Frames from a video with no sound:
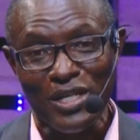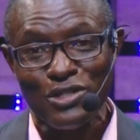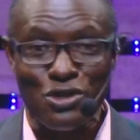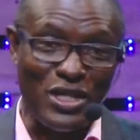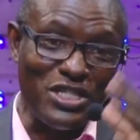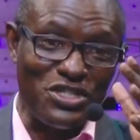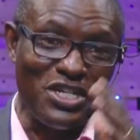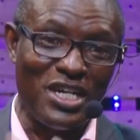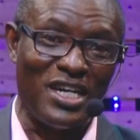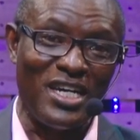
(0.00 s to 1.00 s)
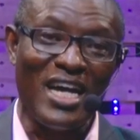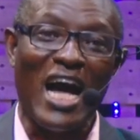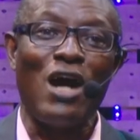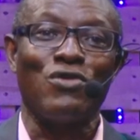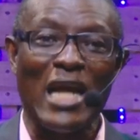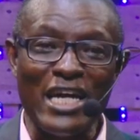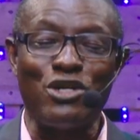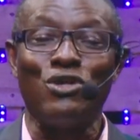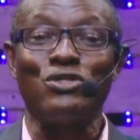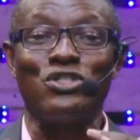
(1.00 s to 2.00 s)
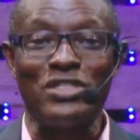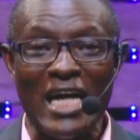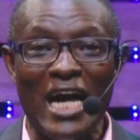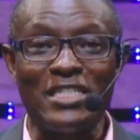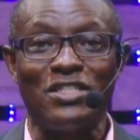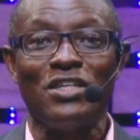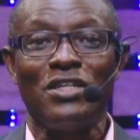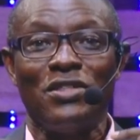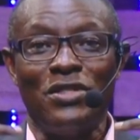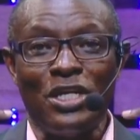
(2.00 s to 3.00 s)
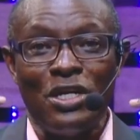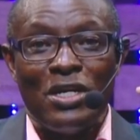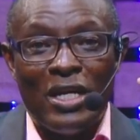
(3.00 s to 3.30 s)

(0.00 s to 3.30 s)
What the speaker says: So this year, I would like you to start your year